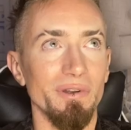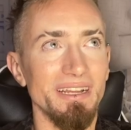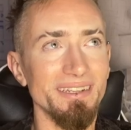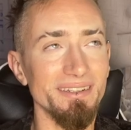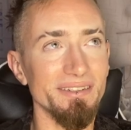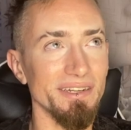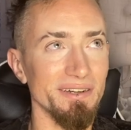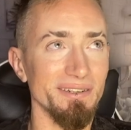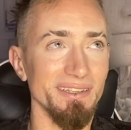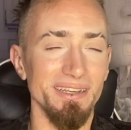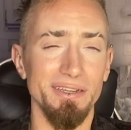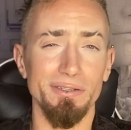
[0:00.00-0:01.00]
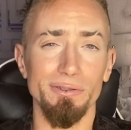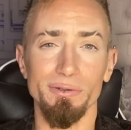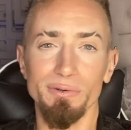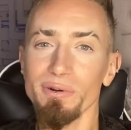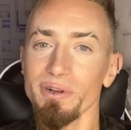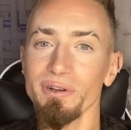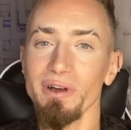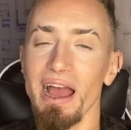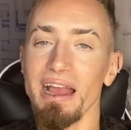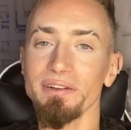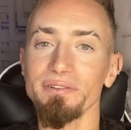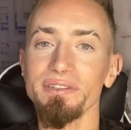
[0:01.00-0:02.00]
necessarily historical
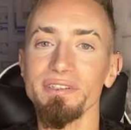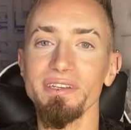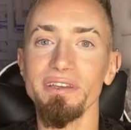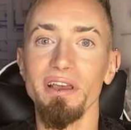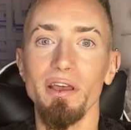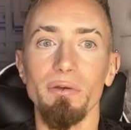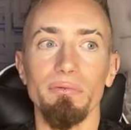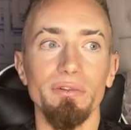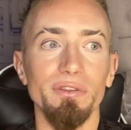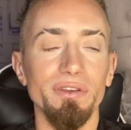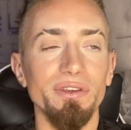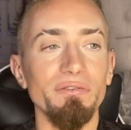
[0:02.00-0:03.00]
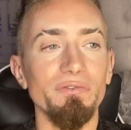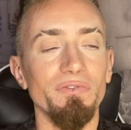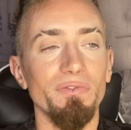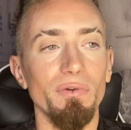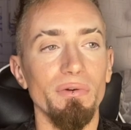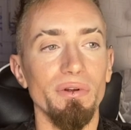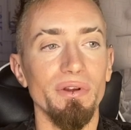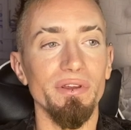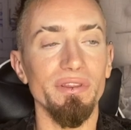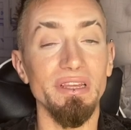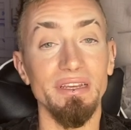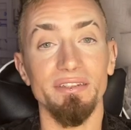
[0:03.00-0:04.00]
accuracy, we're looking for
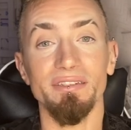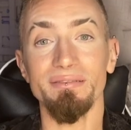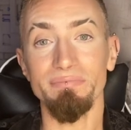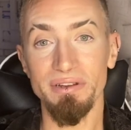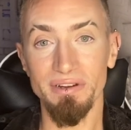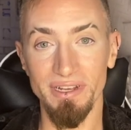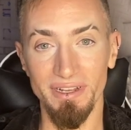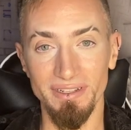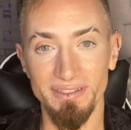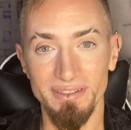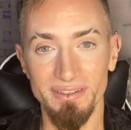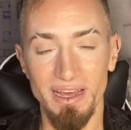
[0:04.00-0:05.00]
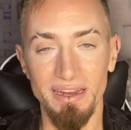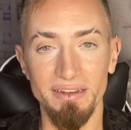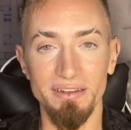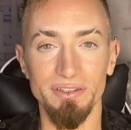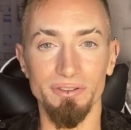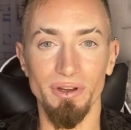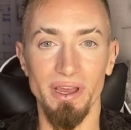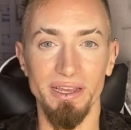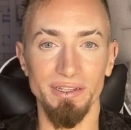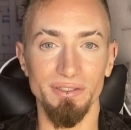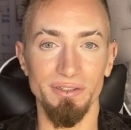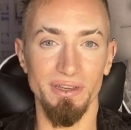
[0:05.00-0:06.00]
the experience that it is
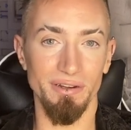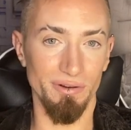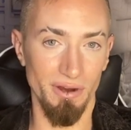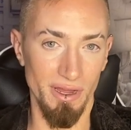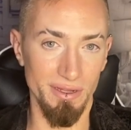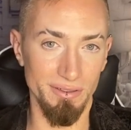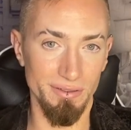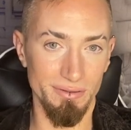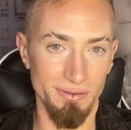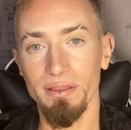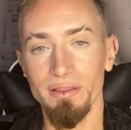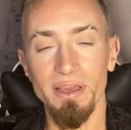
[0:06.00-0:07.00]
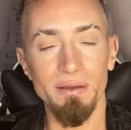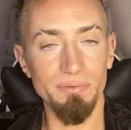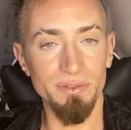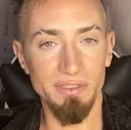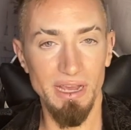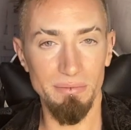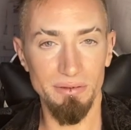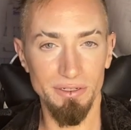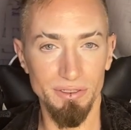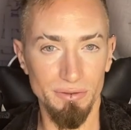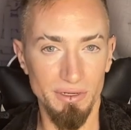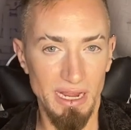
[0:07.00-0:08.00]
trying to get across. The Emerald Tablet is
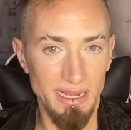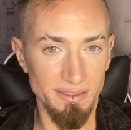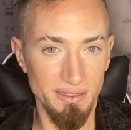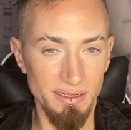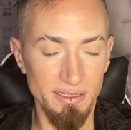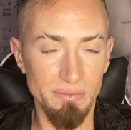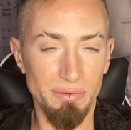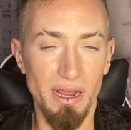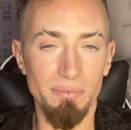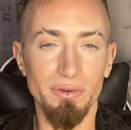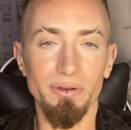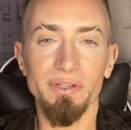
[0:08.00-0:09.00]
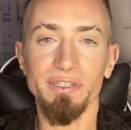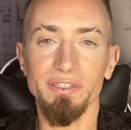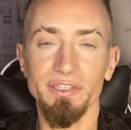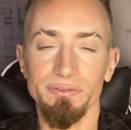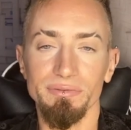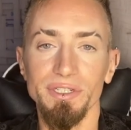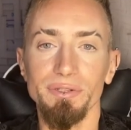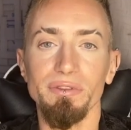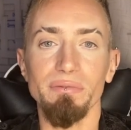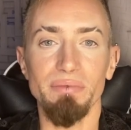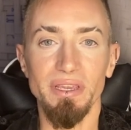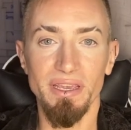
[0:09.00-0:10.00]
short as it is, but I'm going to just read you
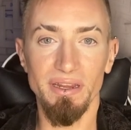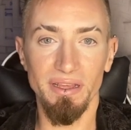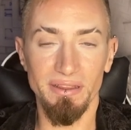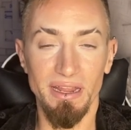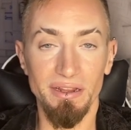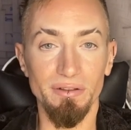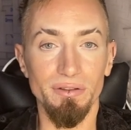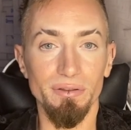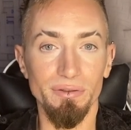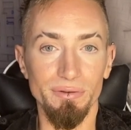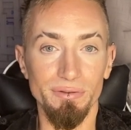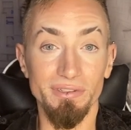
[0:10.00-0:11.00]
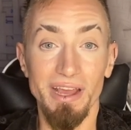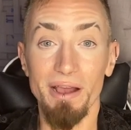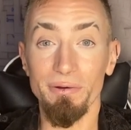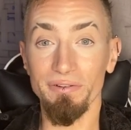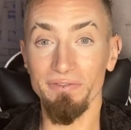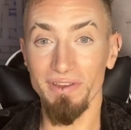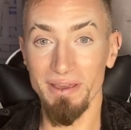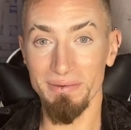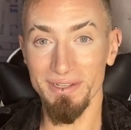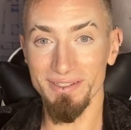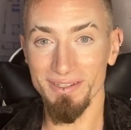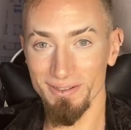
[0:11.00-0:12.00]
the beginning that includes our
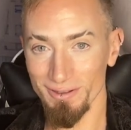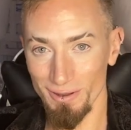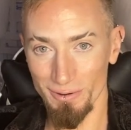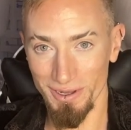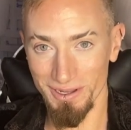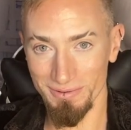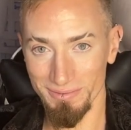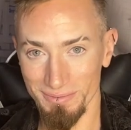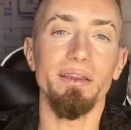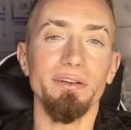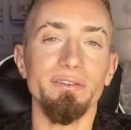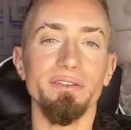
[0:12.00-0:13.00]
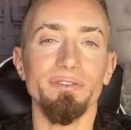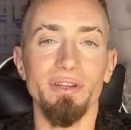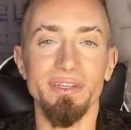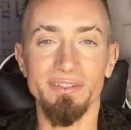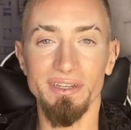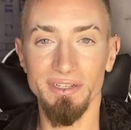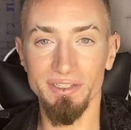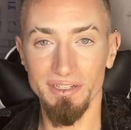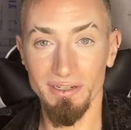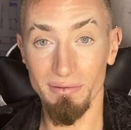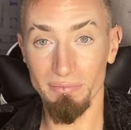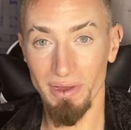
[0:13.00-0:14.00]
famous slogan. Here's a
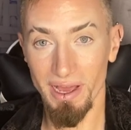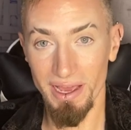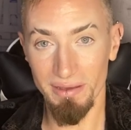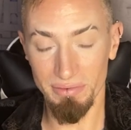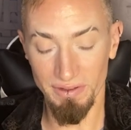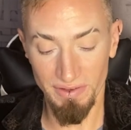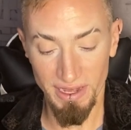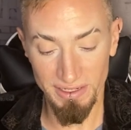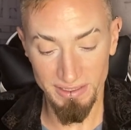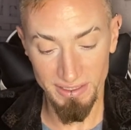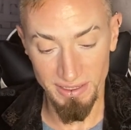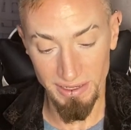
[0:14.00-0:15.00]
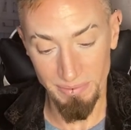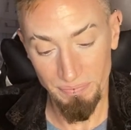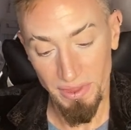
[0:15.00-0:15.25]
translation by Blavatsky.